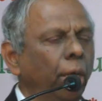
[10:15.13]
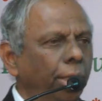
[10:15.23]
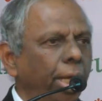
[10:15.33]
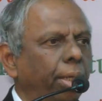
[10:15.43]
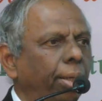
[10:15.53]

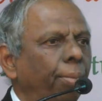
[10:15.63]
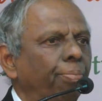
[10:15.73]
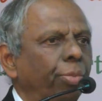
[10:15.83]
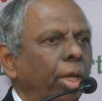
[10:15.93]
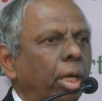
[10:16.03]

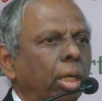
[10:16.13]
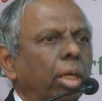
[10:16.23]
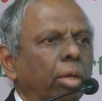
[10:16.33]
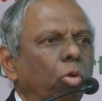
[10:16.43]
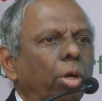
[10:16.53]
yet they
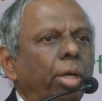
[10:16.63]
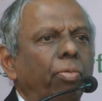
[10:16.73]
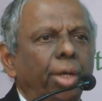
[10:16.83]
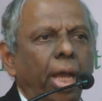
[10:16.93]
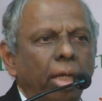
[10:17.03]
are rewarded
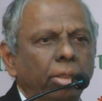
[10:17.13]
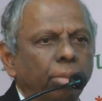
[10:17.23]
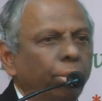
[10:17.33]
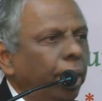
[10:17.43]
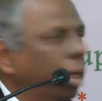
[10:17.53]
very
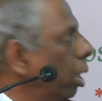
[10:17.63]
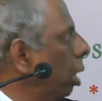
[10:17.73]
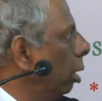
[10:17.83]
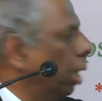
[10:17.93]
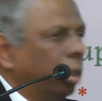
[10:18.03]
handsomely.
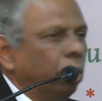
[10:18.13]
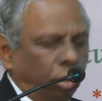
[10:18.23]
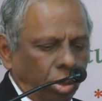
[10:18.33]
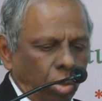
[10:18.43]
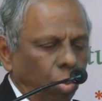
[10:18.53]
That
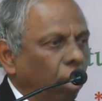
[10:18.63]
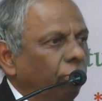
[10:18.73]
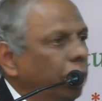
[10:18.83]
is one of